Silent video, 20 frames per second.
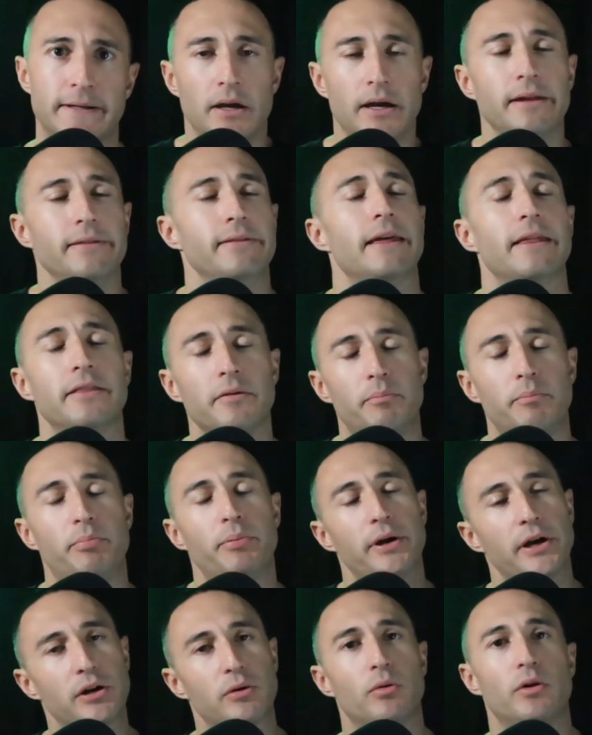And then the
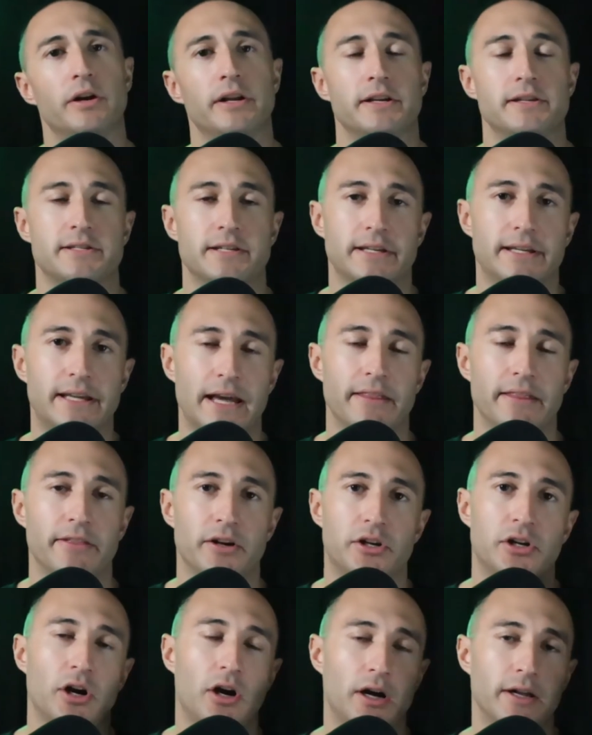big one is, again,
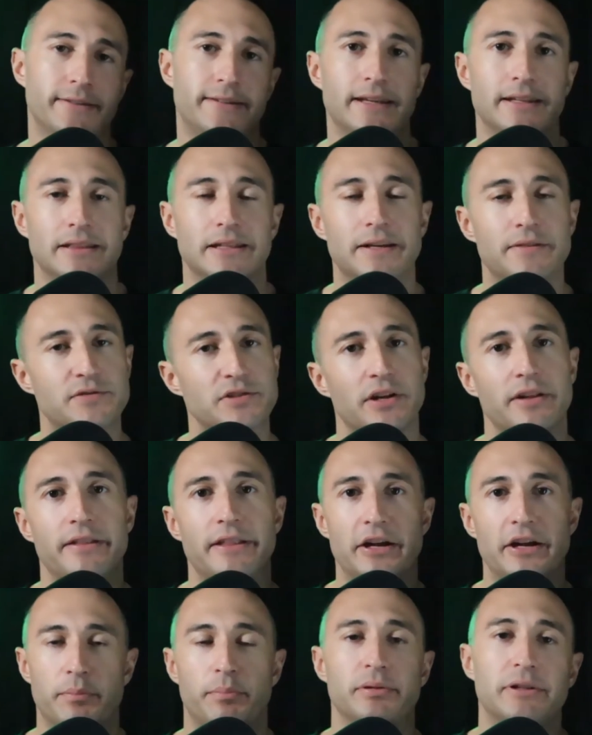their content lives on
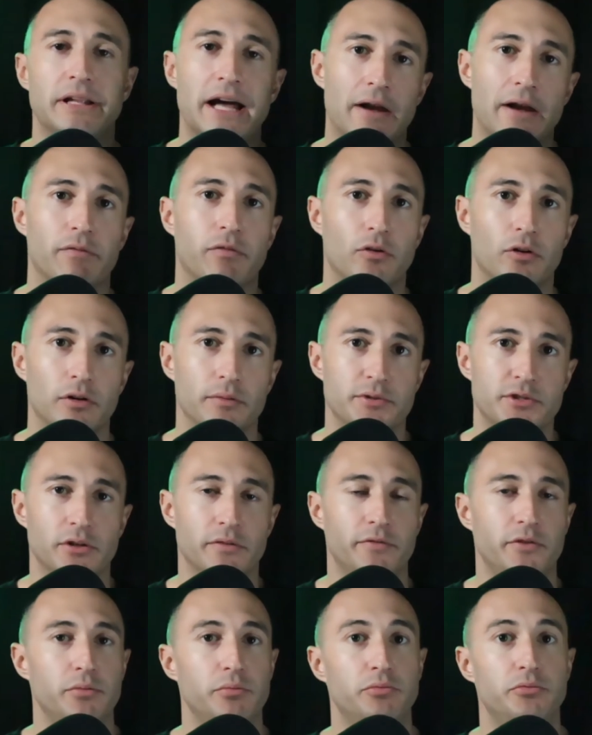their platform. So
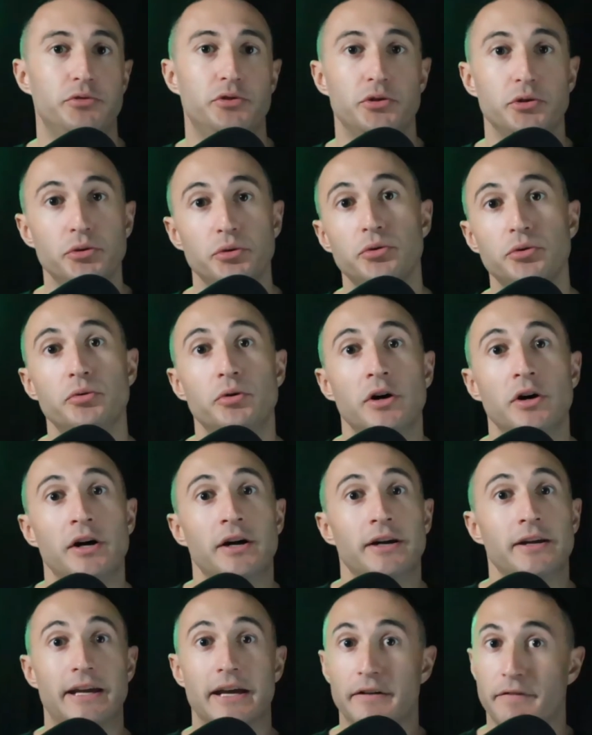if you do
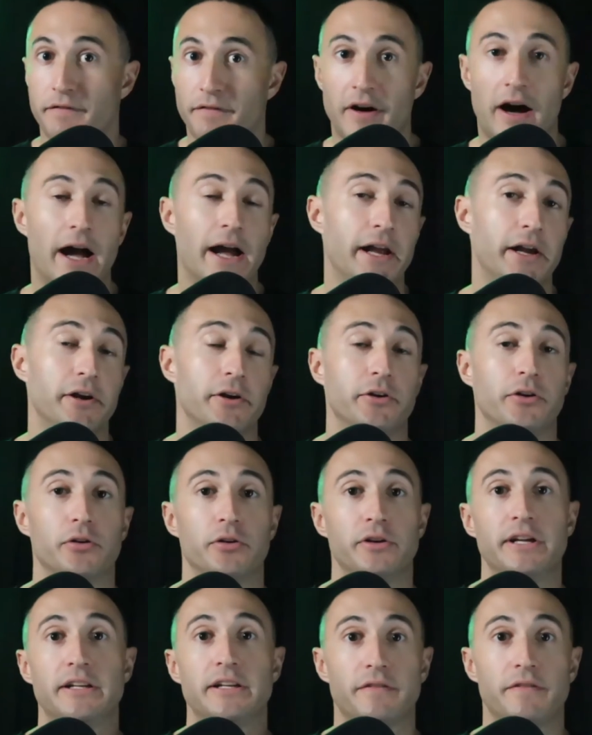get fired or
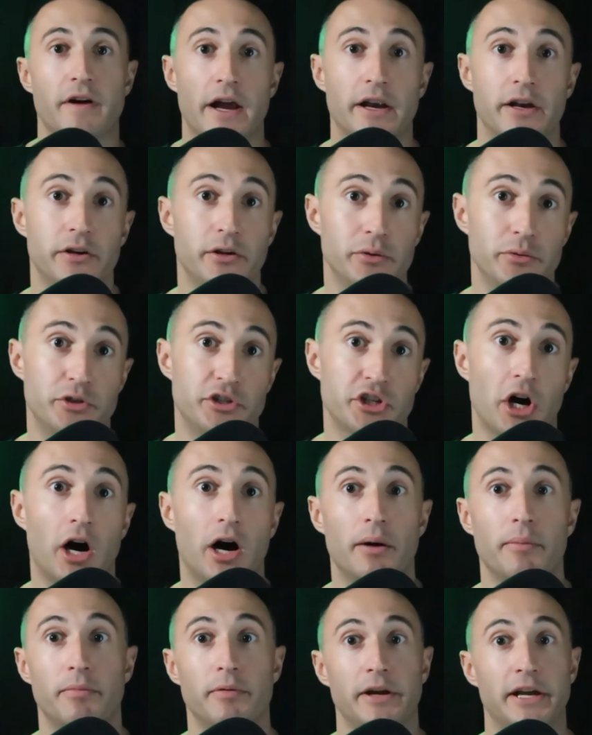need to find a new
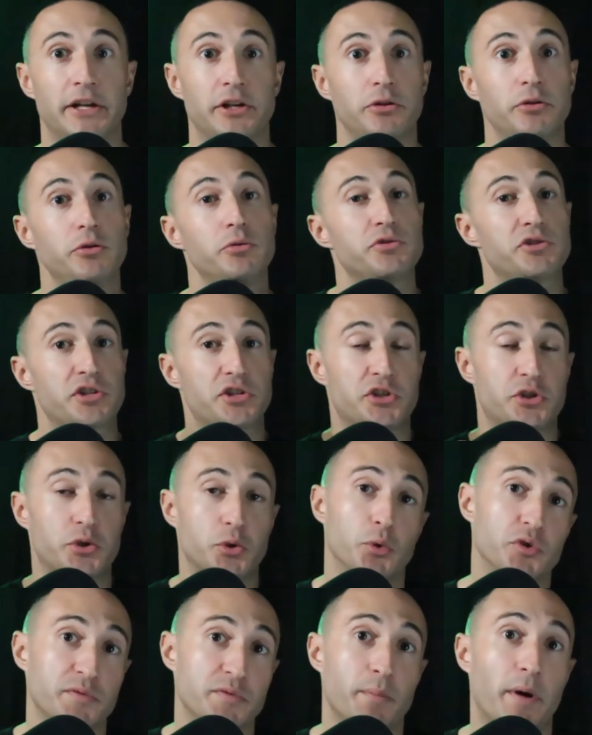job and you use the
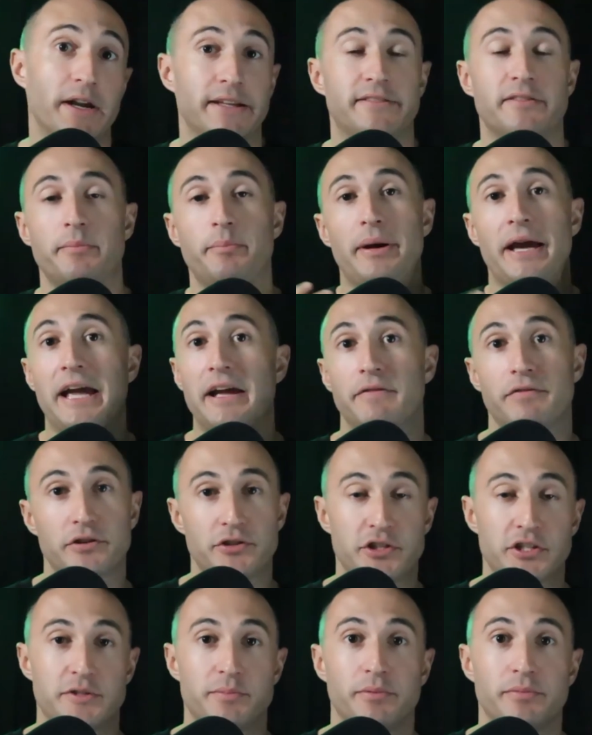school's money to pay for
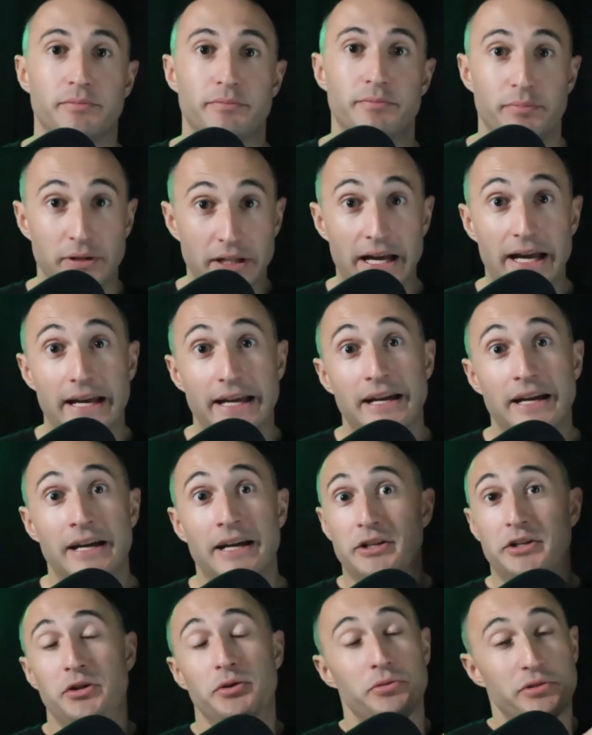Just Play,
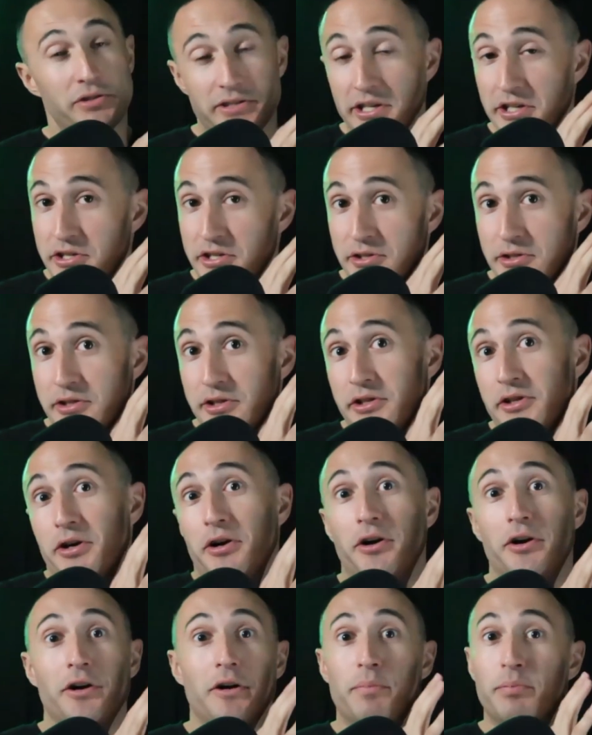you essentially
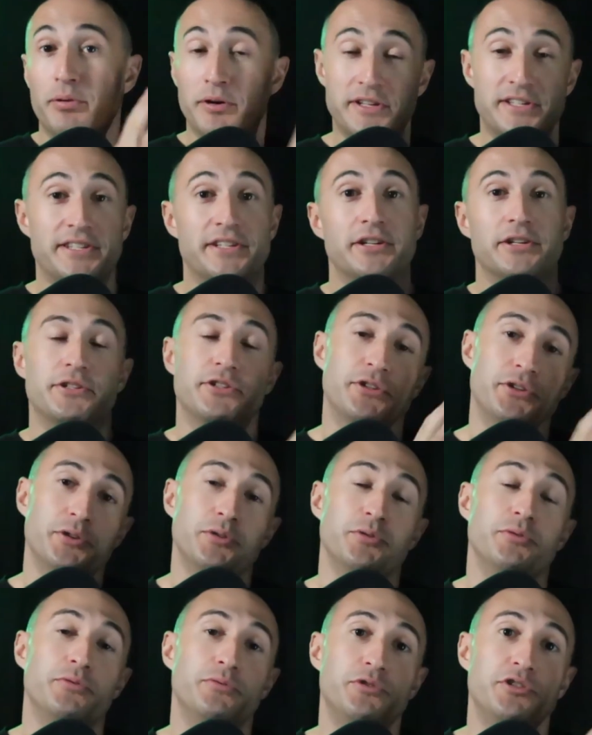are a prisoner
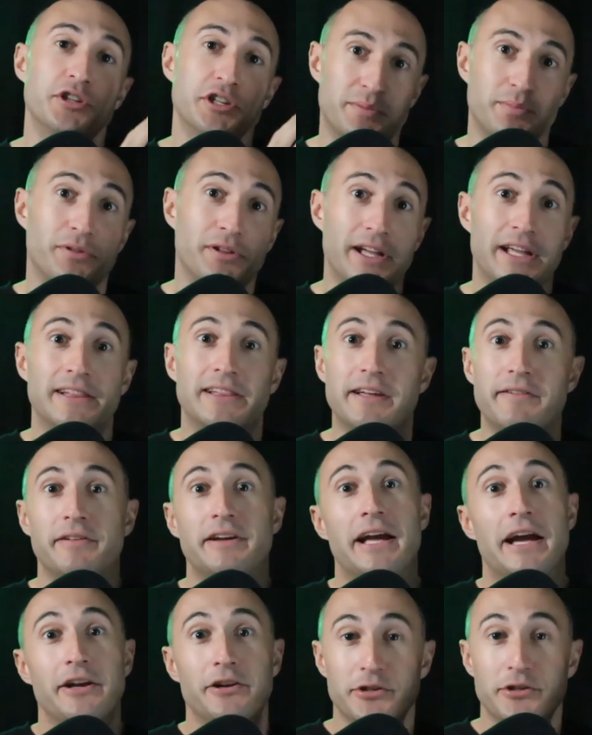to Just Play
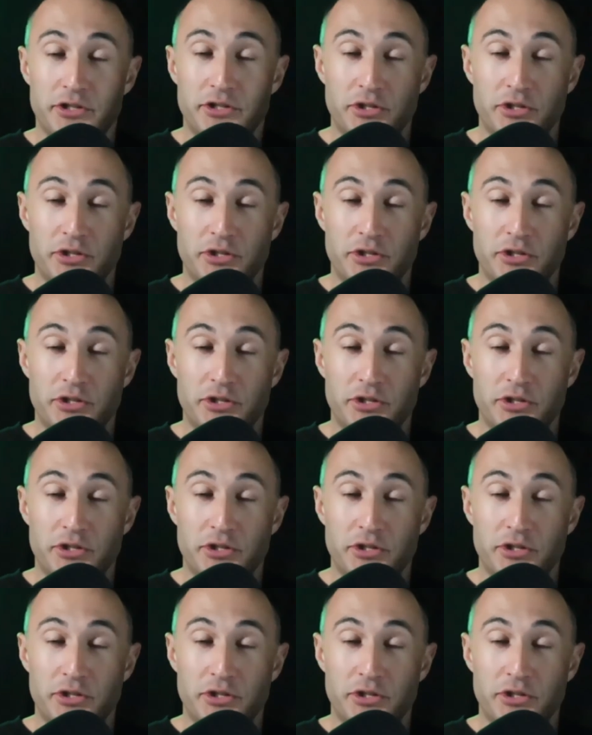living at your